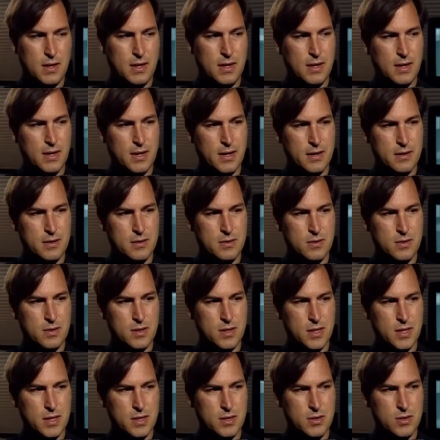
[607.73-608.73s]
And
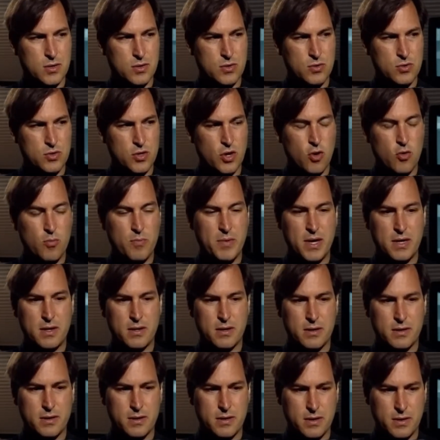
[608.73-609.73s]
uh, Go made
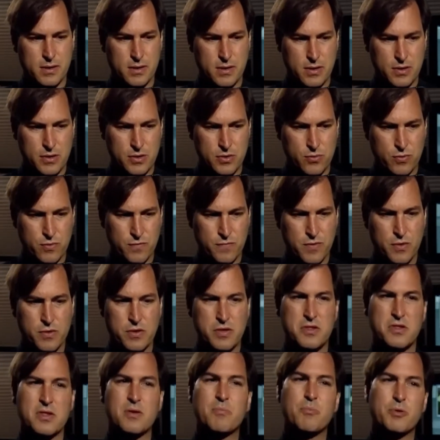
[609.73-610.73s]
a, a, sort of very
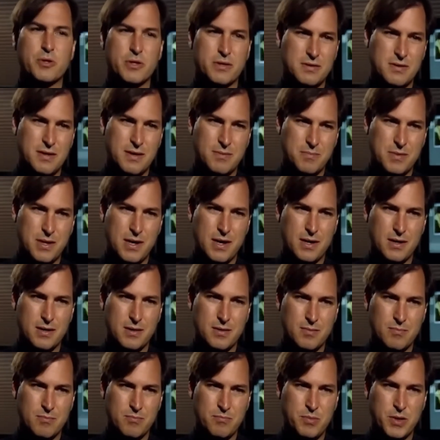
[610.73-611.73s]
simple attempt at it,
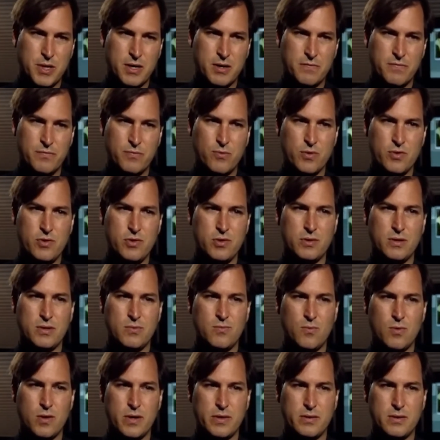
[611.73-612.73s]
but unfortunately
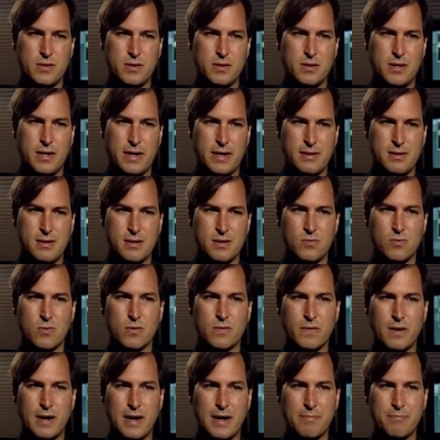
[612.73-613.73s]
one that I think
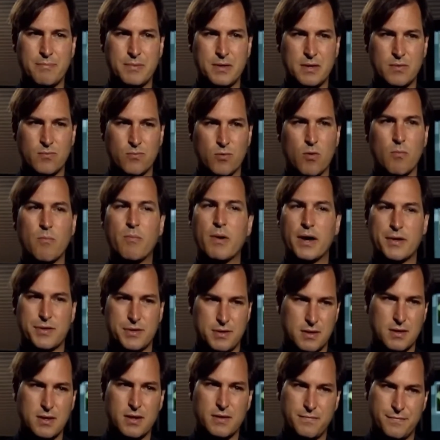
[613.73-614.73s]
will not be
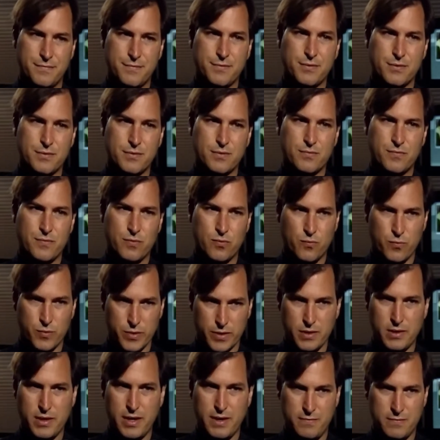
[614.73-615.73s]
robust enough for, for
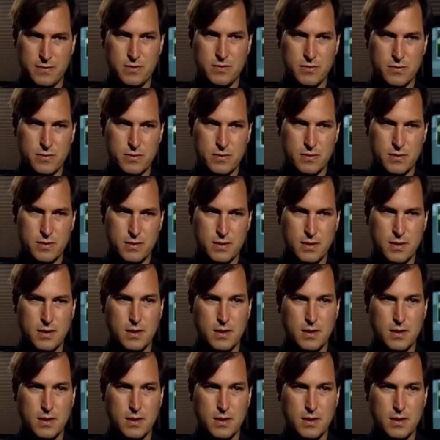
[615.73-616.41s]
real life use.